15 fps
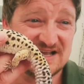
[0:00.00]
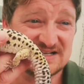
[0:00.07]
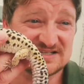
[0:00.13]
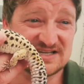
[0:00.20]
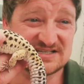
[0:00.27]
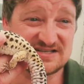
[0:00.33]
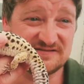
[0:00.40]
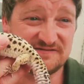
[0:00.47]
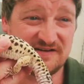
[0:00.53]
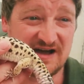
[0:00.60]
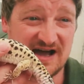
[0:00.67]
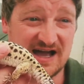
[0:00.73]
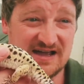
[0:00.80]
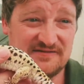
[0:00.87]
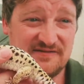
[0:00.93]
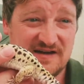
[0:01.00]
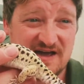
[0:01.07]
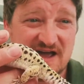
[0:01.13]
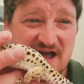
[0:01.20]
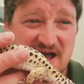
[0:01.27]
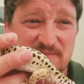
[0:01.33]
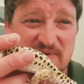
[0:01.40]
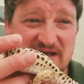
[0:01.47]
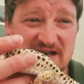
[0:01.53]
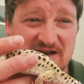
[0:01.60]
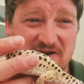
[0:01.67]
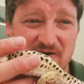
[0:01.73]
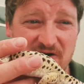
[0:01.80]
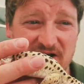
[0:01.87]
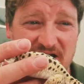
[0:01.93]
to survive a bit
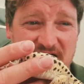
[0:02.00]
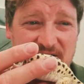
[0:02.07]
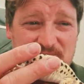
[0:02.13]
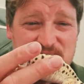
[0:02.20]
longer.